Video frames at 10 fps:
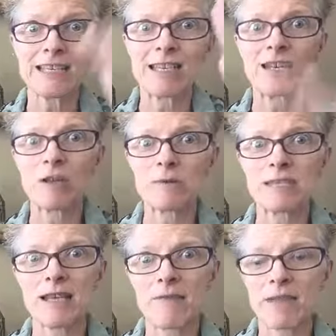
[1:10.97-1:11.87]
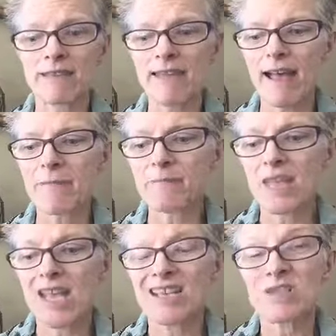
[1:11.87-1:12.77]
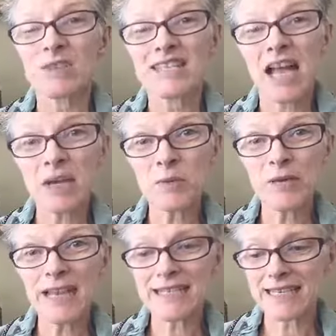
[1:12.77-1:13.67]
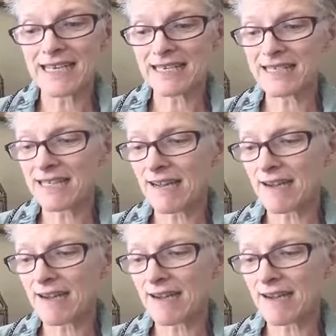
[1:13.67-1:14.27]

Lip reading: and it goes down like that. So it's kind of what I did.